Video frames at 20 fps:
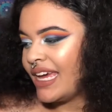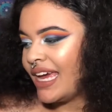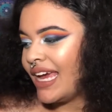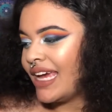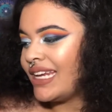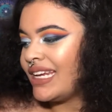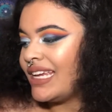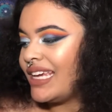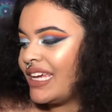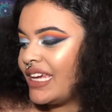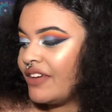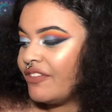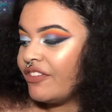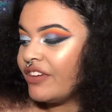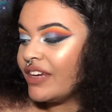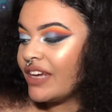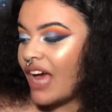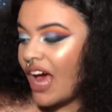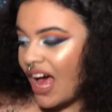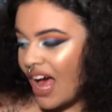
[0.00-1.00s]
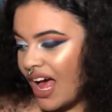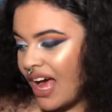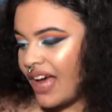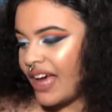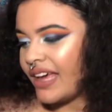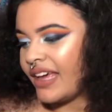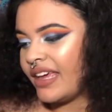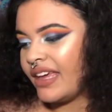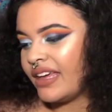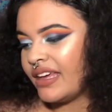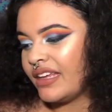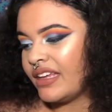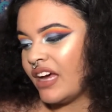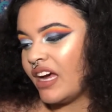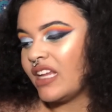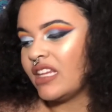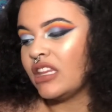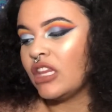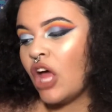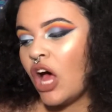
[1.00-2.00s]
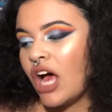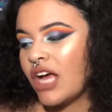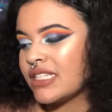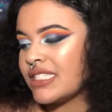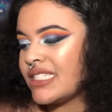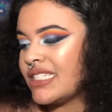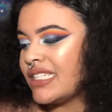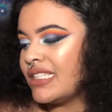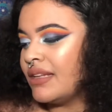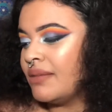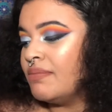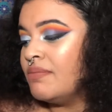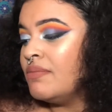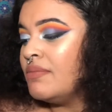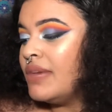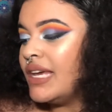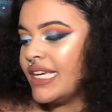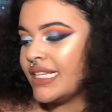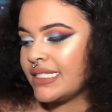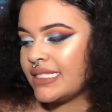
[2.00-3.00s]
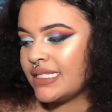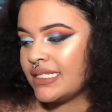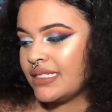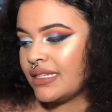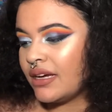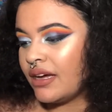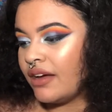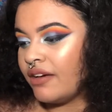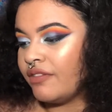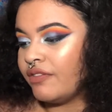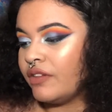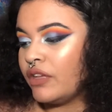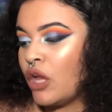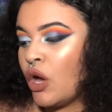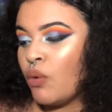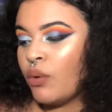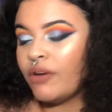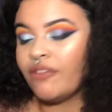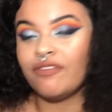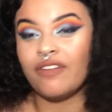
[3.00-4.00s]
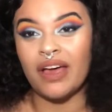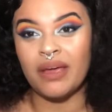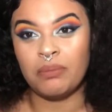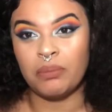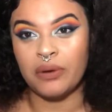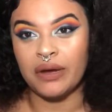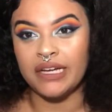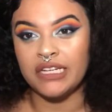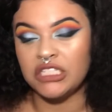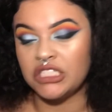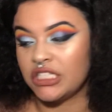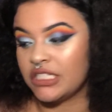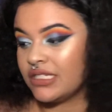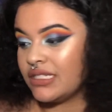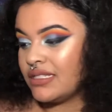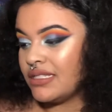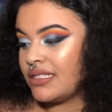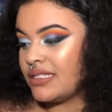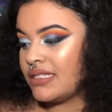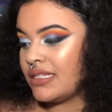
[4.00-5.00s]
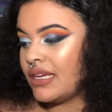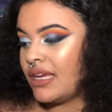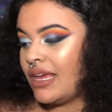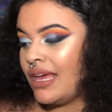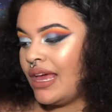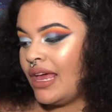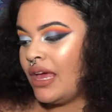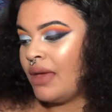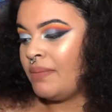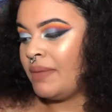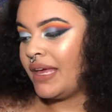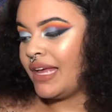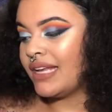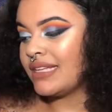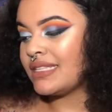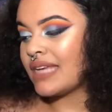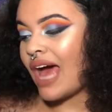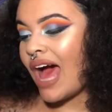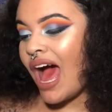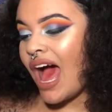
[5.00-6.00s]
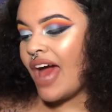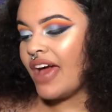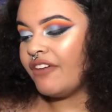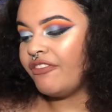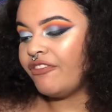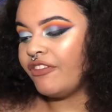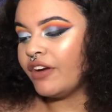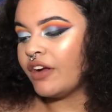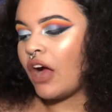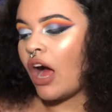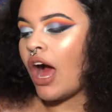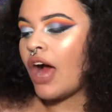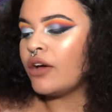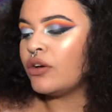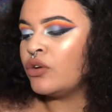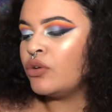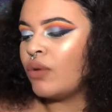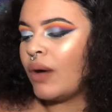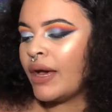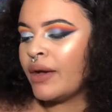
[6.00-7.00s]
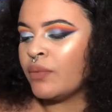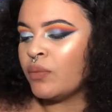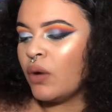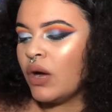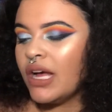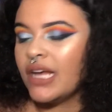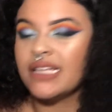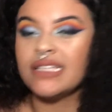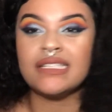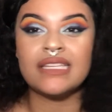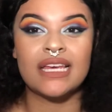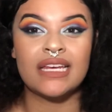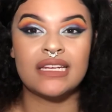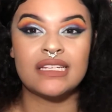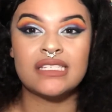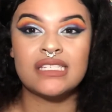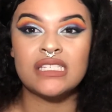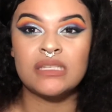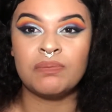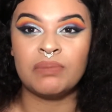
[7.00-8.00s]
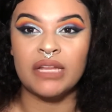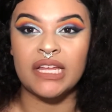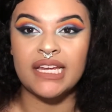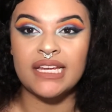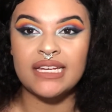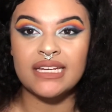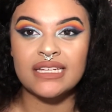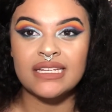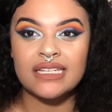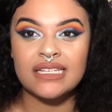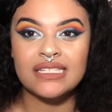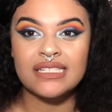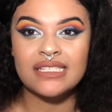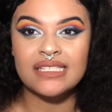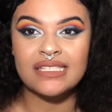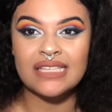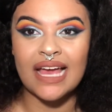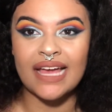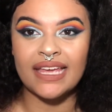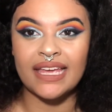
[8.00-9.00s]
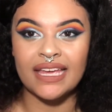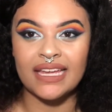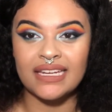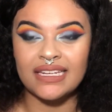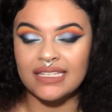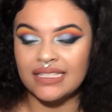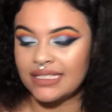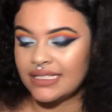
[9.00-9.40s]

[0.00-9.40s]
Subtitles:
and even I got lost in the mist of lower vibrations because I forgot who I was in a split second.